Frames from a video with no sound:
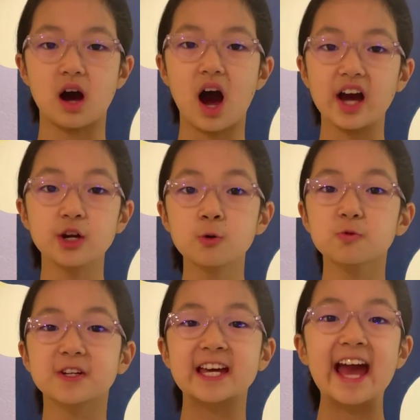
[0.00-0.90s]
I
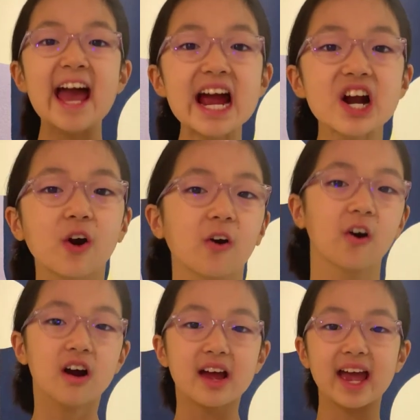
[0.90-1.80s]
don't
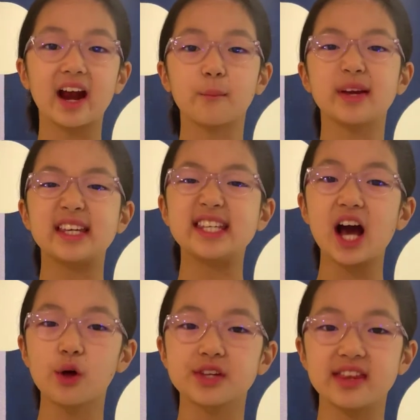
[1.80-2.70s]
care! Harry
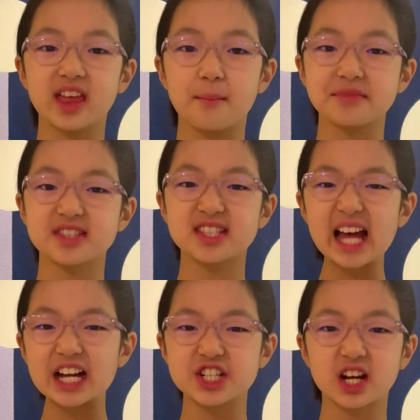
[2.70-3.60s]
yelled at them,
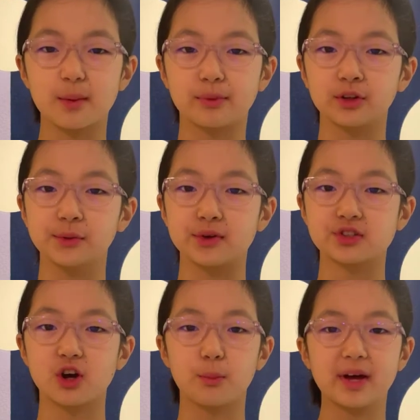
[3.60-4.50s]
snatching up a
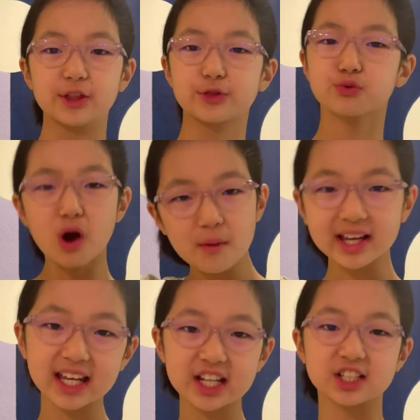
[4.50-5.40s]
lunoscope and
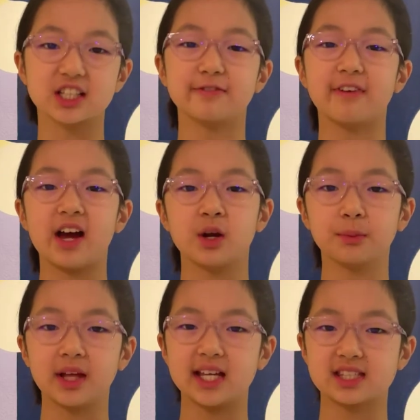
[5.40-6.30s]
throwing it into the
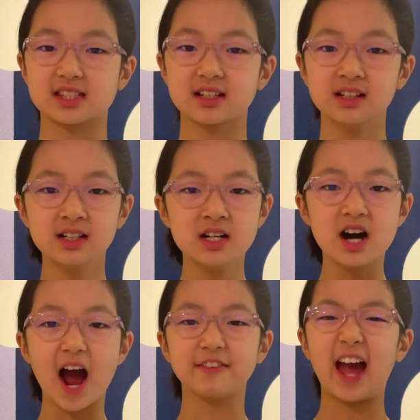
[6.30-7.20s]
fireplace.
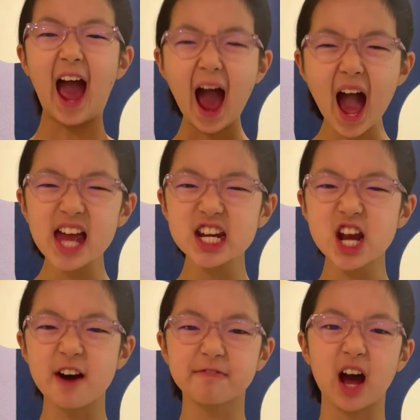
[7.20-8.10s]
I've had
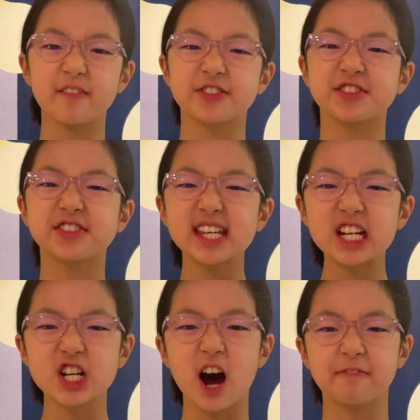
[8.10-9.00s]
enough, I've seen
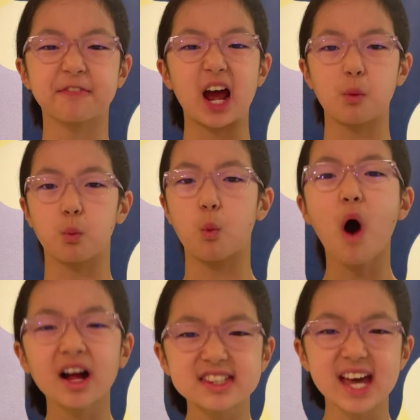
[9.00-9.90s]
enough, I
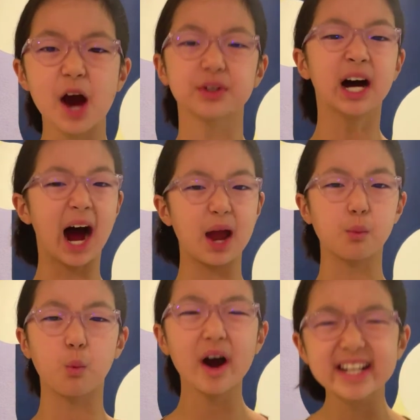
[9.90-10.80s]
want out, I
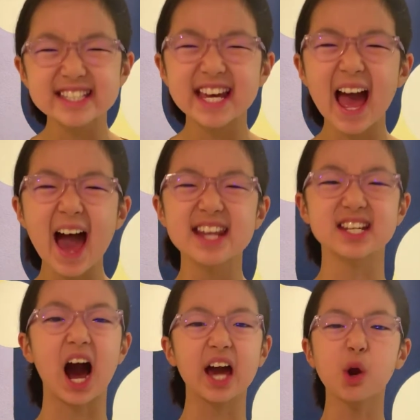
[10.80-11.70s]
want it to
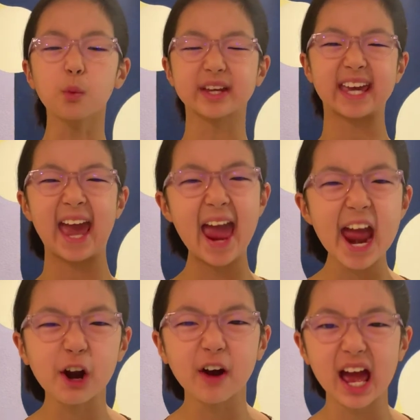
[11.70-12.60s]
end, I don't
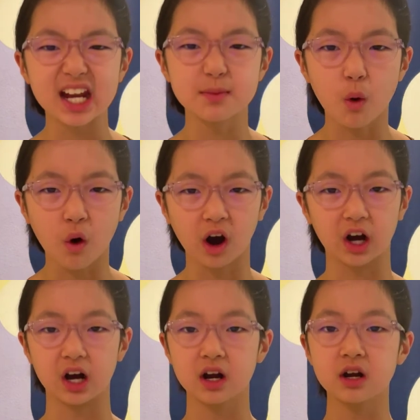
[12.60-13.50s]
care
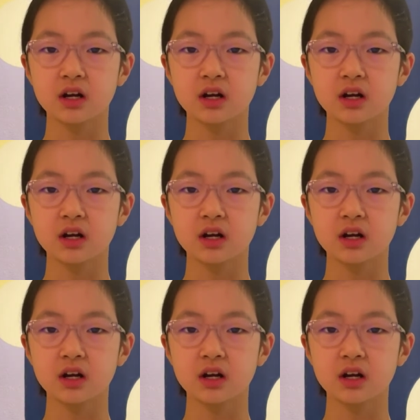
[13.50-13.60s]
anymore!